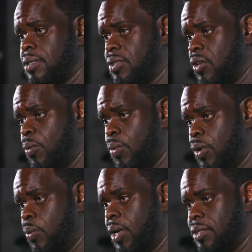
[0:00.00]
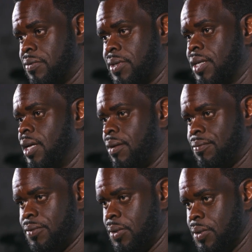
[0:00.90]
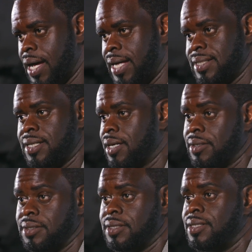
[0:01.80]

There's no more wondering if you got suckered.